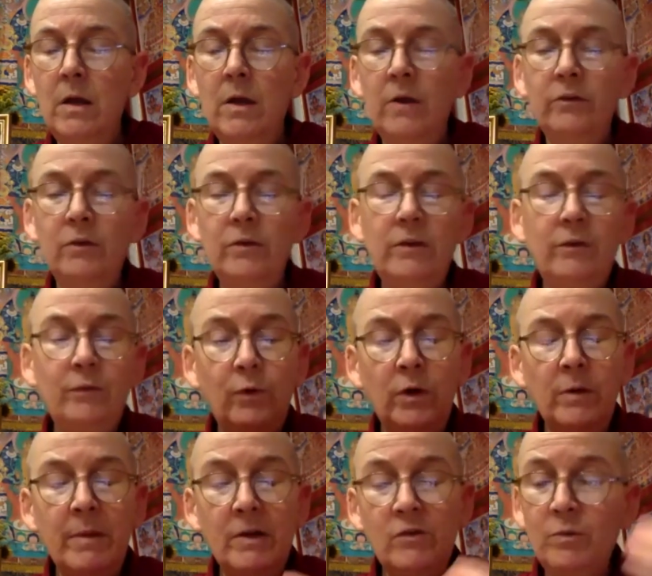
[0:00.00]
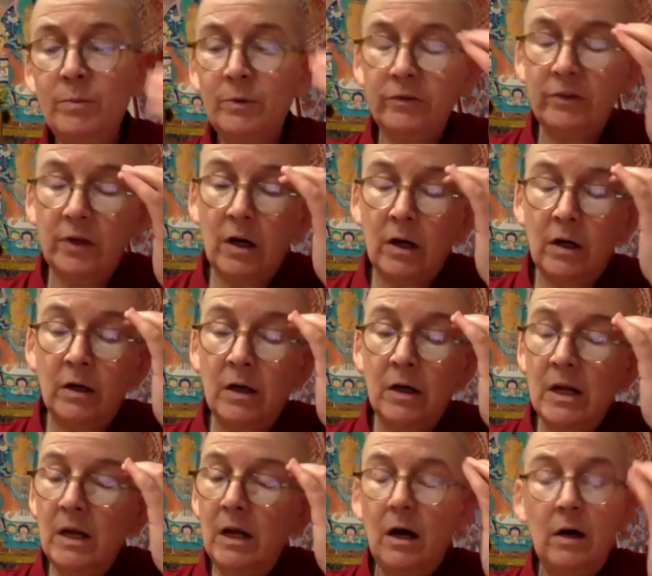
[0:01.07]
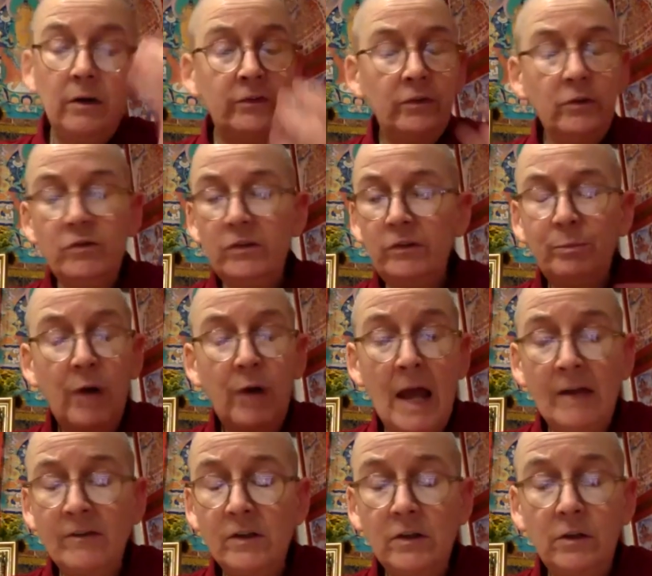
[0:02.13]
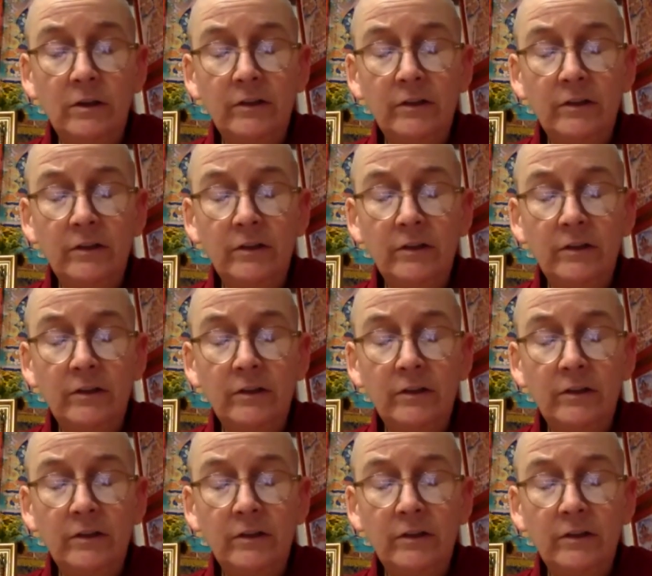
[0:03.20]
So these 4 immeasurables are also just practical.